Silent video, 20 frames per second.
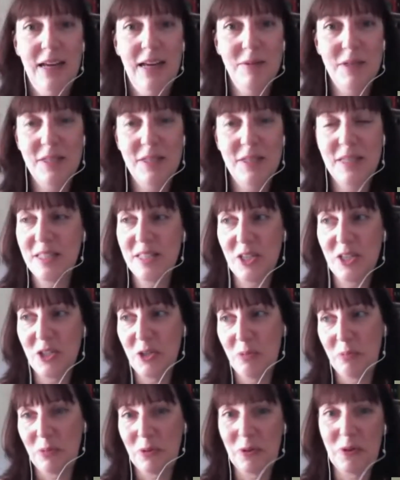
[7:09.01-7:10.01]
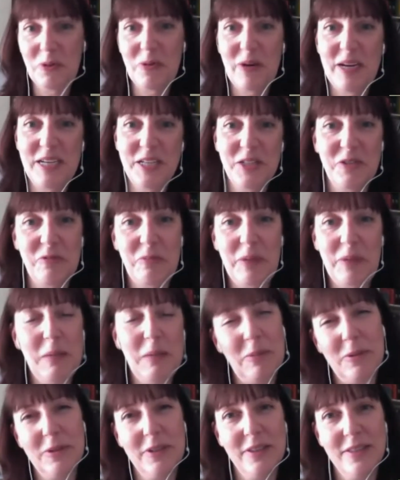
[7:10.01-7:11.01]
I mean, it's such a broad range of
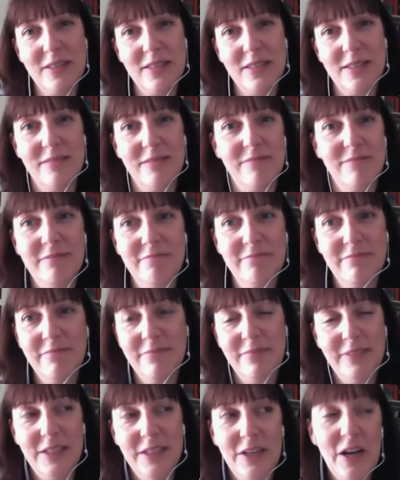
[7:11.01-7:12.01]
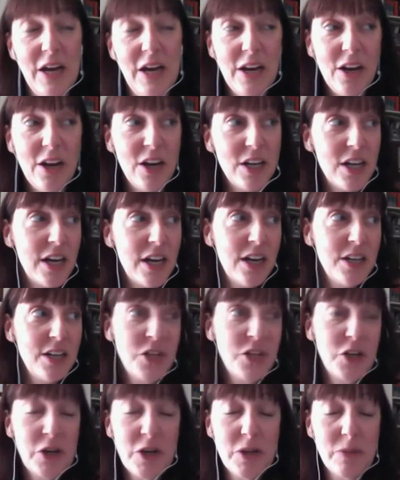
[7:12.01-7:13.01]
people. It's, yeah, and I
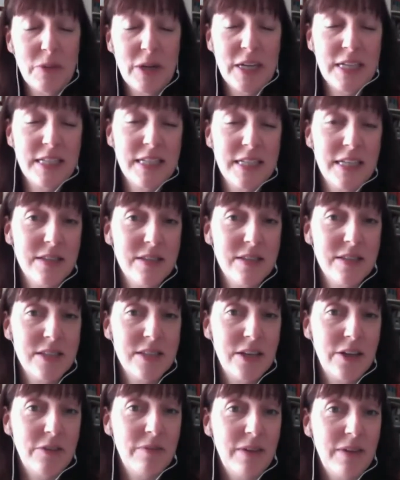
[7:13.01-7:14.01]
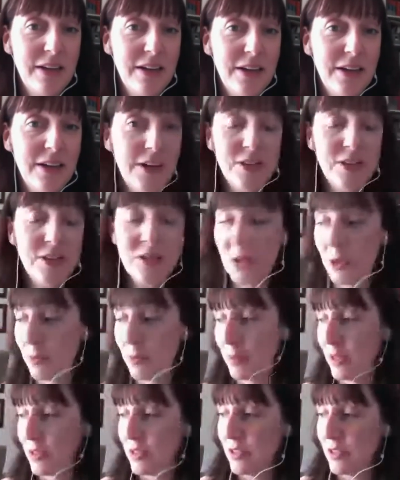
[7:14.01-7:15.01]
don't know the breakdown, so I can't answer you,
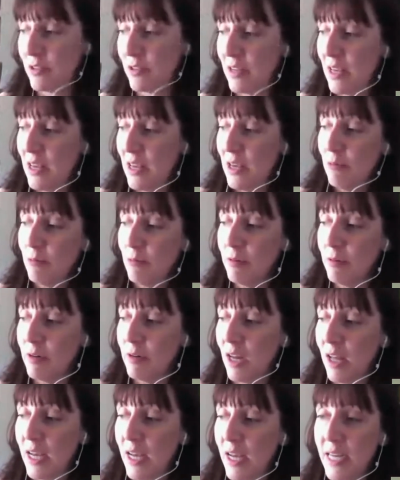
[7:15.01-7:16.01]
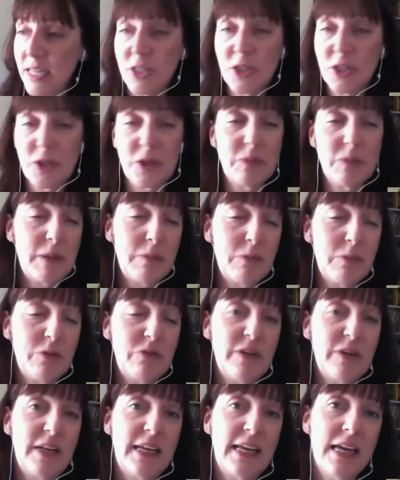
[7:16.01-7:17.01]
because we're reliant on people
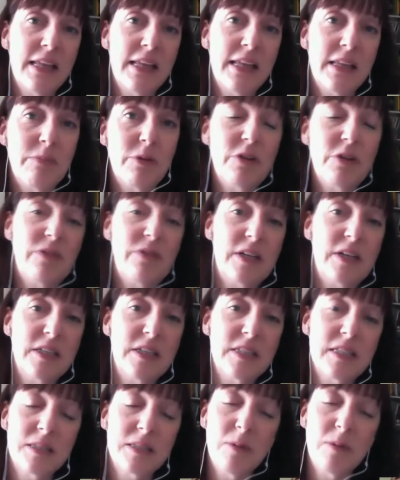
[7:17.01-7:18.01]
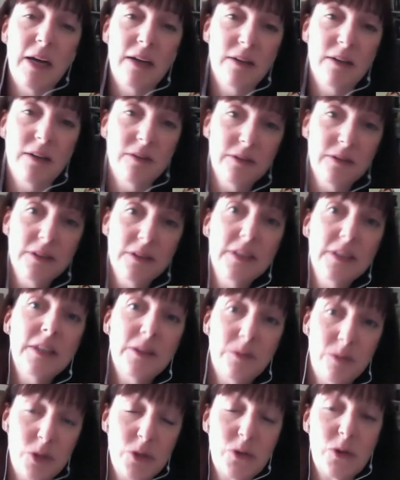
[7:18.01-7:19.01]
filling out their profiles as well,
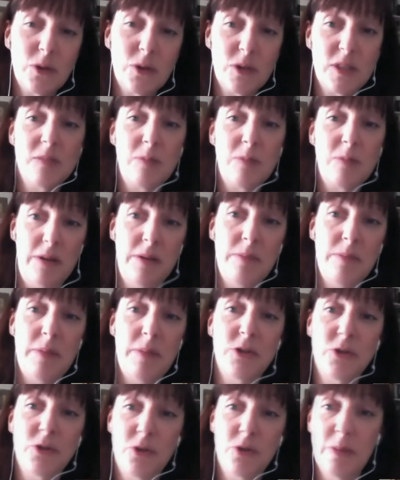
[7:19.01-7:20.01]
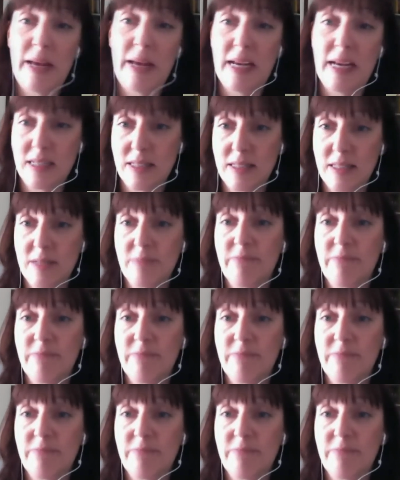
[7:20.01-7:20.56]
which of course is one of the big drawbacks.